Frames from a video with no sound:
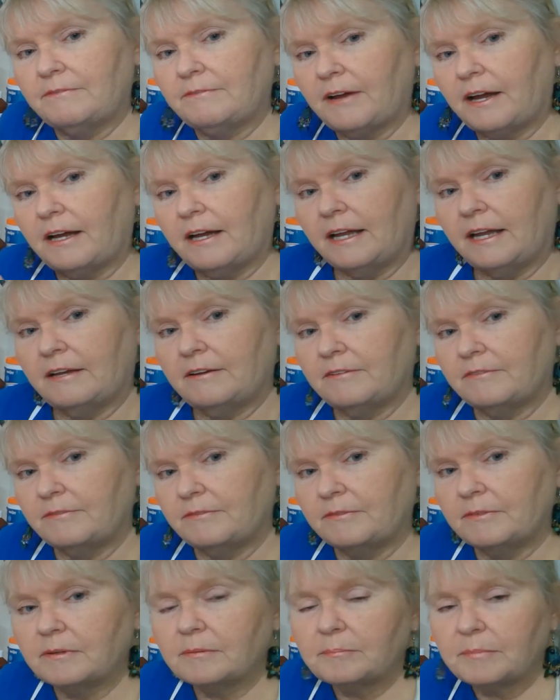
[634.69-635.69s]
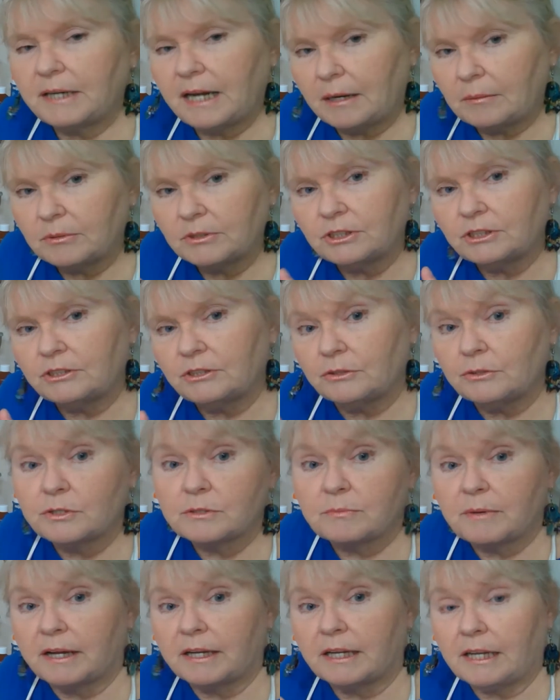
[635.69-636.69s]
I have been able to
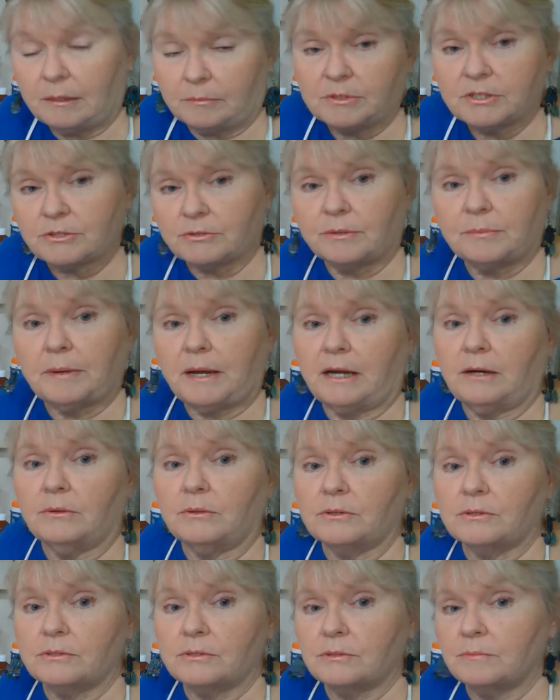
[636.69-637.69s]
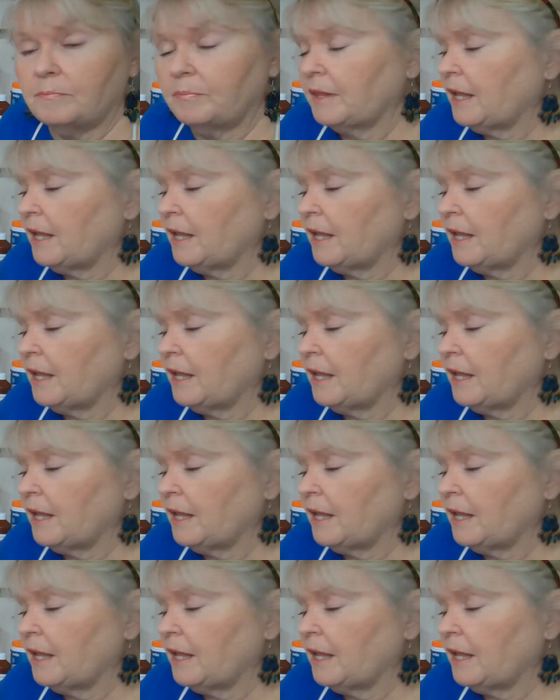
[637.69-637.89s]
use my chemistry powers,